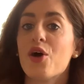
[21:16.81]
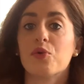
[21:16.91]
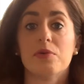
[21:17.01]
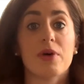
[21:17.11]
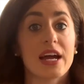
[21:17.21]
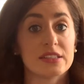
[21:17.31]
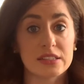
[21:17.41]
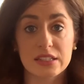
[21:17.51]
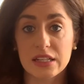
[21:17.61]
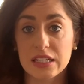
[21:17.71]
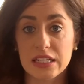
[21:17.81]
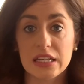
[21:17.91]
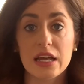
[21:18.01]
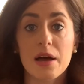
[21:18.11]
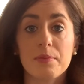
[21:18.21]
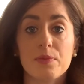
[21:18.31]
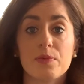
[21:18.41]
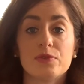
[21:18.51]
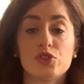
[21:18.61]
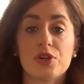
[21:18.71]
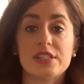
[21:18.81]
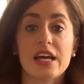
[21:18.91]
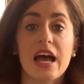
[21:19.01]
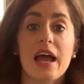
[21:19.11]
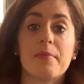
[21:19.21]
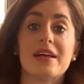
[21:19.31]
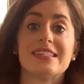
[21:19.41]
We practice cleaning up, choice time.